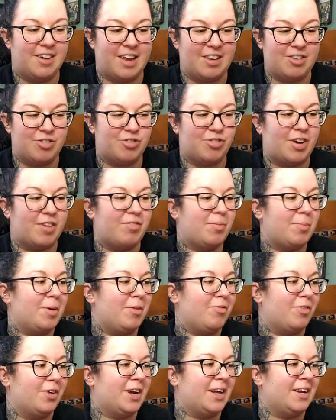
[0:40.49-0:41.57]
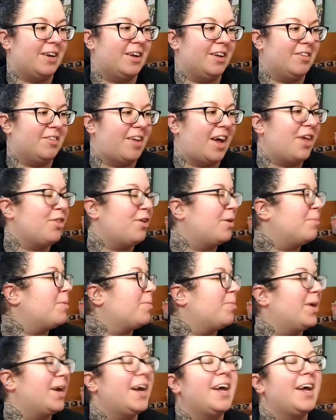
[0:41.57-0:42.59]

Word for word: It's driving me friggin' nuts. I thought maybe